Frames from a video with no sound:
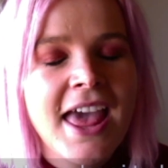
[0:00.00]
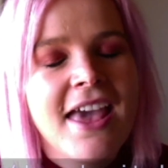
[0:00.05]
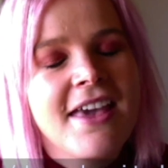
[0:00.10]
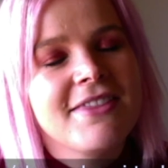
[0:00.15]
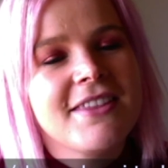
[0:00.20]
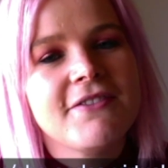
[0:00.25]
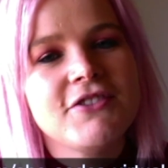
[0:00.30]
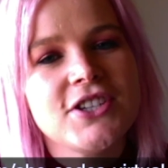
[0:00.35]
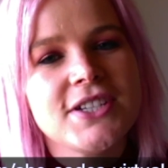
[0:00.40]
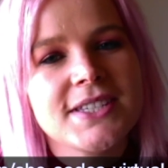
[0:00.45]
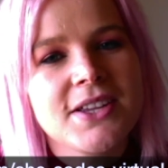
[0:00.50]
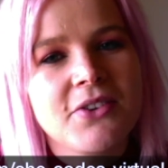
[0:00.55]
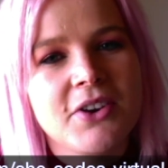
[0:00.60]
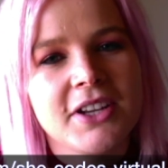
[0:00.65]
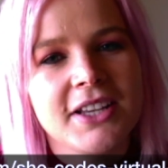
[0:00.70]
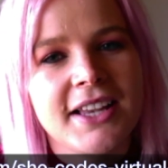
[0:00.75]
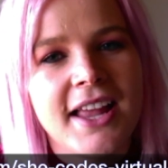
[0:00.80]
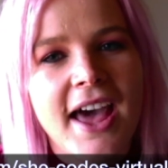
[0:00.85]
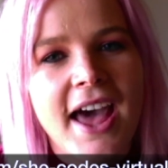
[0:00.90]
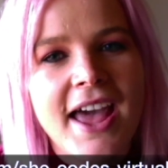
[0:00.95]
They've just
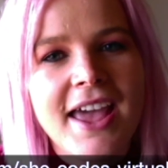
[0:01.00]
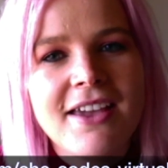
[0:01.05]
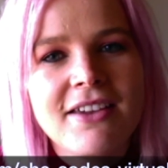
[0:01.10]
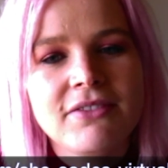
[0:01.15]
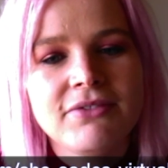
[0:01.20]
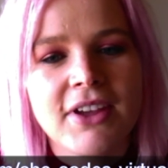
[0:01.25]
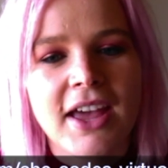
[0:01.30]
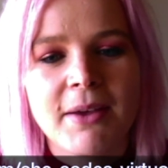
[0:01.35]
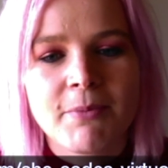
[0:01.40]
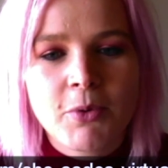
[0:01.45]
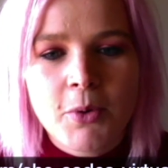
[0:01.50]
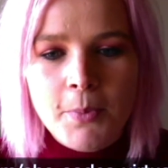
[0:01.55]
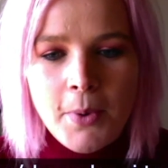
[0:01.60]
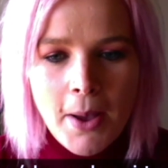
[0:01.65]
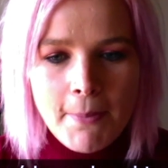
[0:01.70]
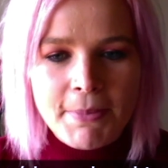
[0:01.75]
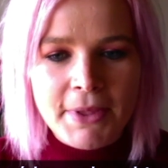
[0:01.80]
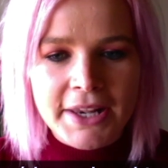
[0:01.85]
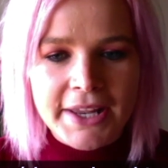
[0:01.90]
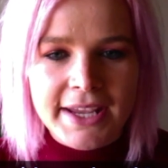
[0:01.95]
gone live and we'll
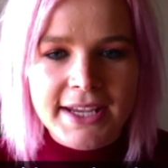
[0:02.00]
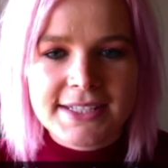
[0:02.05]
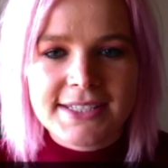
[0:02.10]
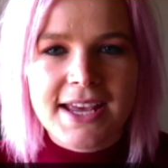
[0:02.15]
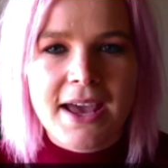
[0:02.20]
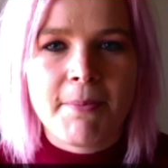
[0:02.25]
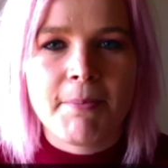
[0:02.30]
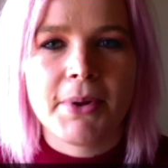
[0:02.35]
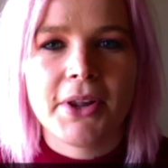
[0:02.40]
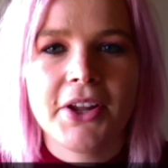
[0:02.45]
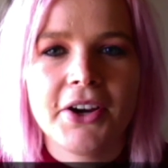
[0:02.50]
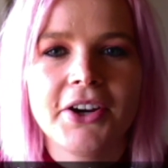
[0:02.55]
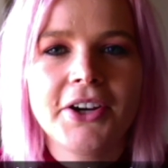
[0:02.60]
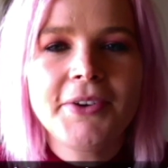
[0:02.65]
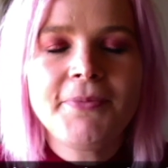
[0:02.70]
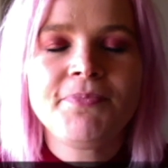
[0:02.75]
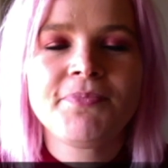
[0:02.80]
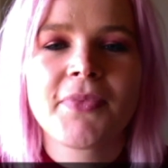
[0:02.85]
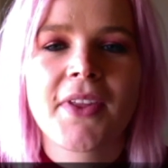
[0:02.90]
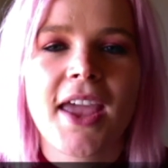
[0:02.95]
pop the link down below
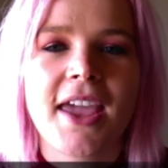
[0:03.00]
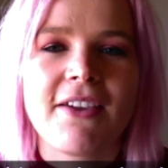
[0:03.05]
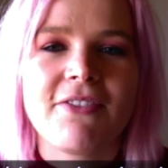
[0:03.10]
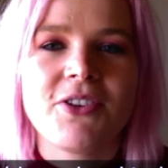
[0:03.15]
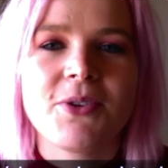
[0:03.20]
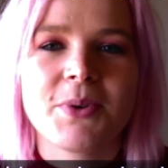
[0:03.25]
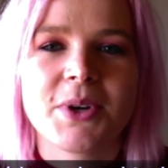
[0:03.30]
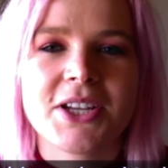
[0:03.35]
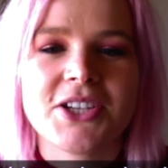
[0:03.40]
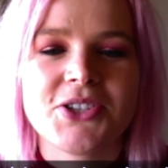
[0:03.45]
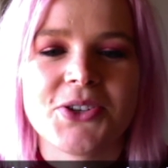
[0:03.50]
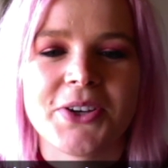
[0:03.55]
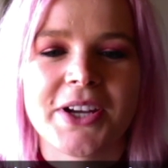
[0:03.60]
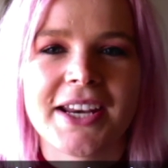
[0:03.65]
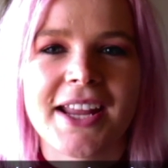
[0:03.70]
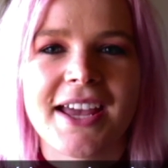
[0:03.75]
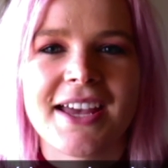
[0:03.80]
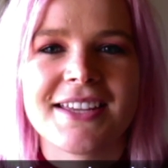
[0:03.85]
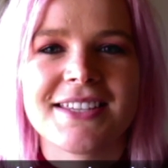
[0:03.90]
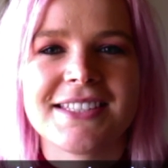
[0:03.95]
if you want to join
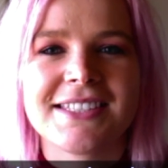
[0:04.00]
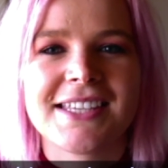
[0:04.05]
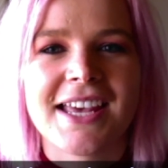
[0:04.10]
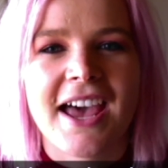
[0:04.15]
us